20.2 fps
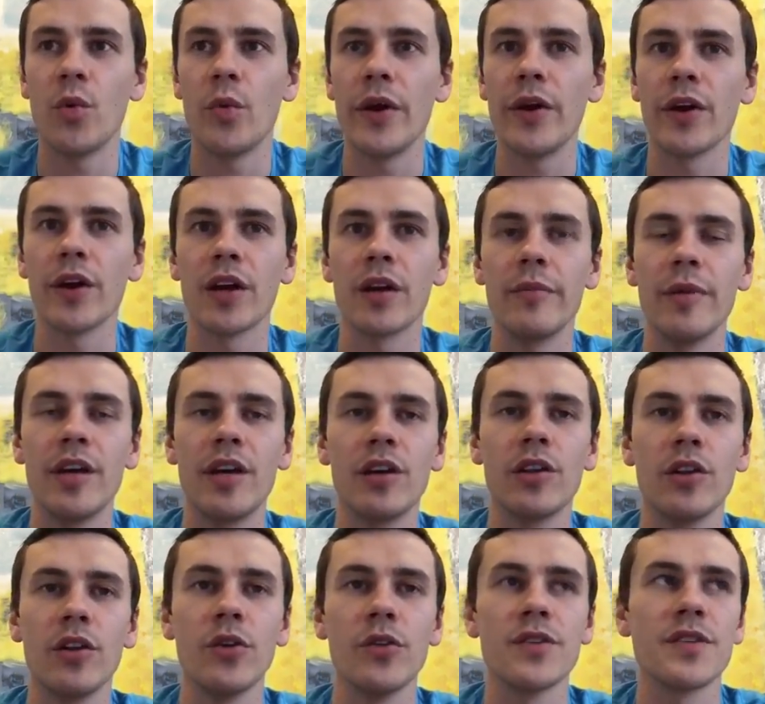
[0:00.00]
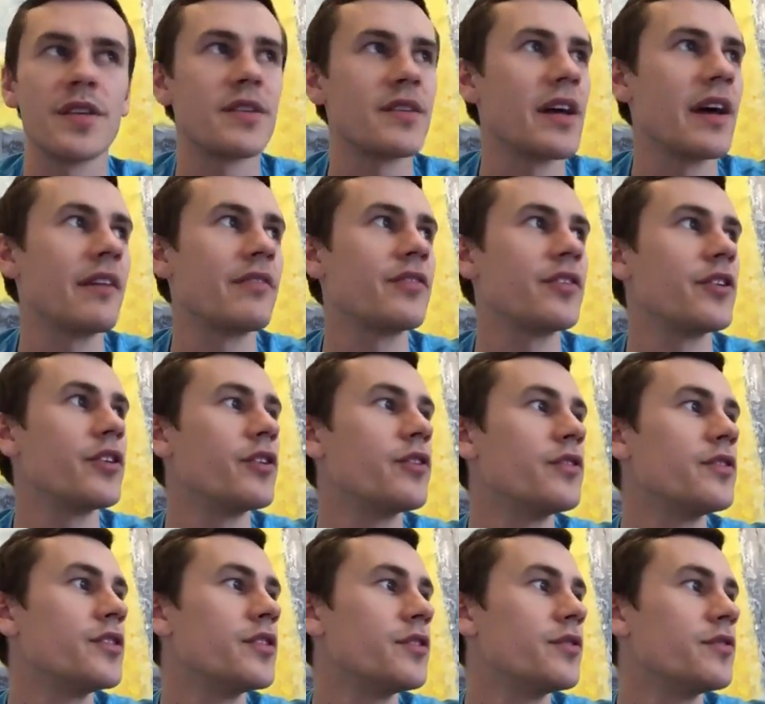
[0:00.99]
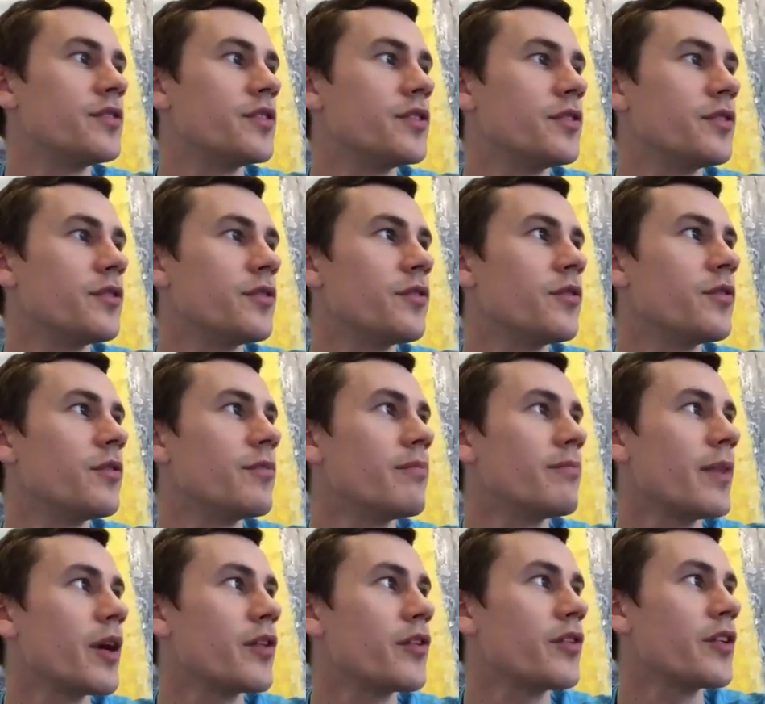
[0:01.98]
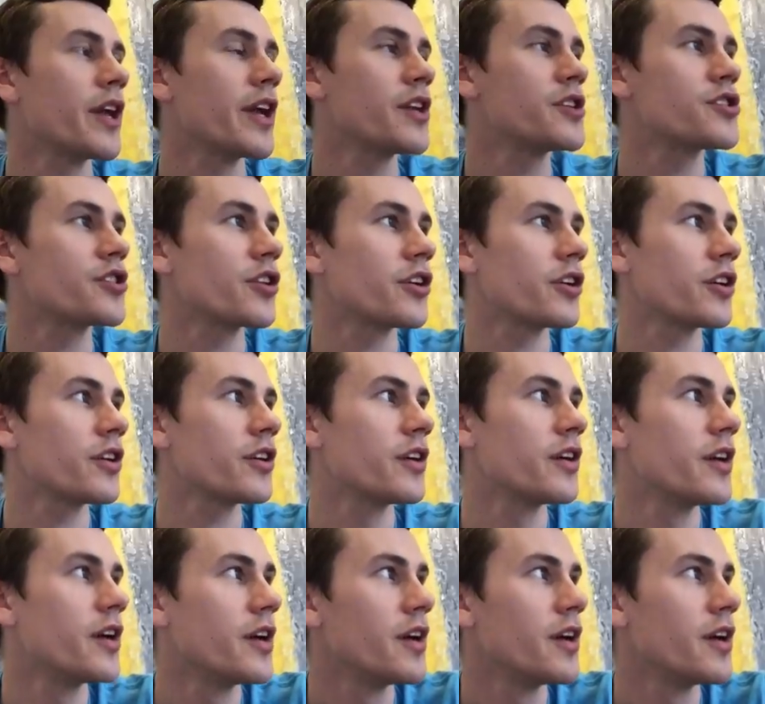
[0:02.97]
we are going to be closed this afternoon due to Mother Nature